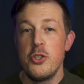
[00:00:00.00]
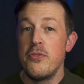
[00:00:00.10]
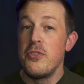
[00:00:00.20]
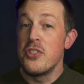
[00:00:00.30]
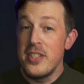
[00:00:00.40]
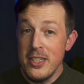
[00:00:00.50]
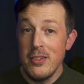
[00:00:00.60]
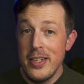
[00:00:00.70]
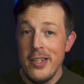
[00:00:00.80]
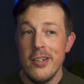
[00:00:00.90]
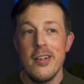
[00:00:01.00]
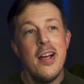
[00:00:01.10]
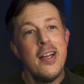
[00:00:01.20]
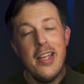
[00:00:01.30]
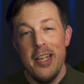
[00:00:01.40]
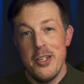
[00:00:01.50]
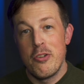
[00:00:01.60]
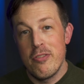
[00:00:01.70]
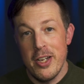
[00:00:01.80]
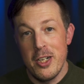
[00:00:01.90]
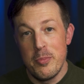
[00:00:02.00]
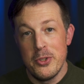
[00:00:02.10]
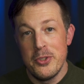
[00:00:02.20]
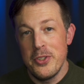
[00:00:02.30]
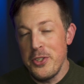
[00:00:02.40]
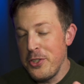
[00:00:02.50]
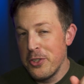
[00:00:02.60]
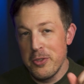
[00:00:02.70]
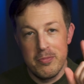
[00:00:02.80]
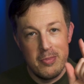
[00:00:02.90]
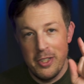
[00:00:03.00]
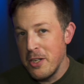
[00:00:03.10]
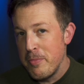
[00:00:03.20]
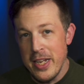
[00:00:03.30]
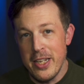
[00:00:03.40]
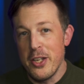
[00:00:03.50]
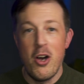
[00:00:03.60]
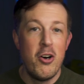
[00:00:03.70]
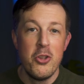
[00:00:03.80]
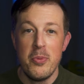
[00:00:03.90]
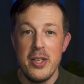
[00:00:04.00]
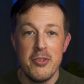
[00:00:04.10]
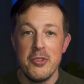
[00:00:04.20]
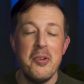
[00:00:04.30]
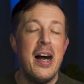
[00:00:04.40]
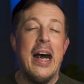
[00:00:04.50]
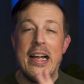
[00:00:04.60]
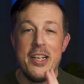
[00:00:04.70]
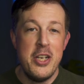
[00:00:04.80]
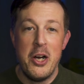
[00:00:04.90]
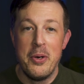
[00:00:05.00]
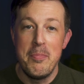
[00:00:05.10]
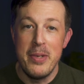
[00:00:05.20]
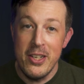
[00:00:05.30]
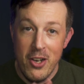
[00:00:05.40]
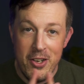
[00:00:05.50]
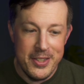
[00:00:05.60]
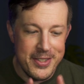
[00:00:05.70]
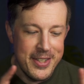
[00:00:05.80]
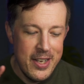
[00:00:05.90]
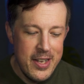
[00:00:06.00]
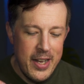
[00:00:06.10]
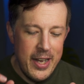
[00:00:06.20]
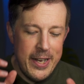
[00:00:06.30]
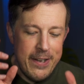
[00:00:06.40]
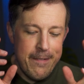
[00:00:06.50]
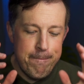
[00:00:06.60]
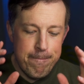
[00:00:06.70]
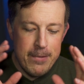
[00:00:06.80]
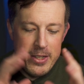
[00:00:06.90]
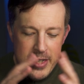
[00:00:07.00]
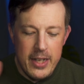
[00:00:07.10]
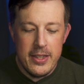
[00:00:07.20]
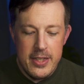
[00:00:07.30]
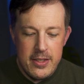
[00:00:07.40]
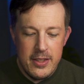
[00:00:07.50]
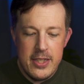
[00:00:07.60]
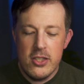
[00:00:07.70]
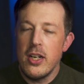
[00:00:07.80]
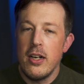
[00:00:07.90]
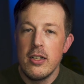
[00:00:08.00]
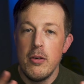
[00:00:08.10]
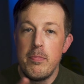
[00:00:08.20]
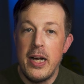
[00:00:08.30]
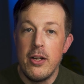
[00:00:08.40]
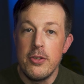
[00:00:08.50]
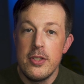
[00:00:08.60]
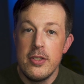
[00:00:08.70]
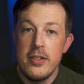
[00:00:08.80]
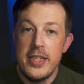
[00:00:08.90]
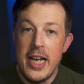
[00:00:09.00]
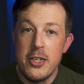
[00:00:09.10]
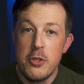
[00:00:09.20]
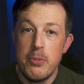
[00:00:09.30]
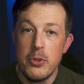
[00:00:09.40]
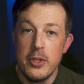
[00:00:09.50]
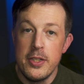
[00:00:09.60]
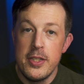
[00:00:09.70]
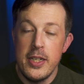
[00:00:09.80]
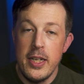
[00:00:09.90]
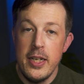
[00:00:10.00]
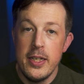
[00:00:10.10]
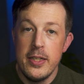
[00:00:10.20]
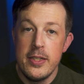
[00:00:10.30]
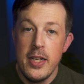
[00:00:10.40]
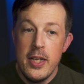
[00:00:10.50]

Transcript: if you're still here, incredible. You're gonna make it all the way through. I know it because let's talk about dashboards. And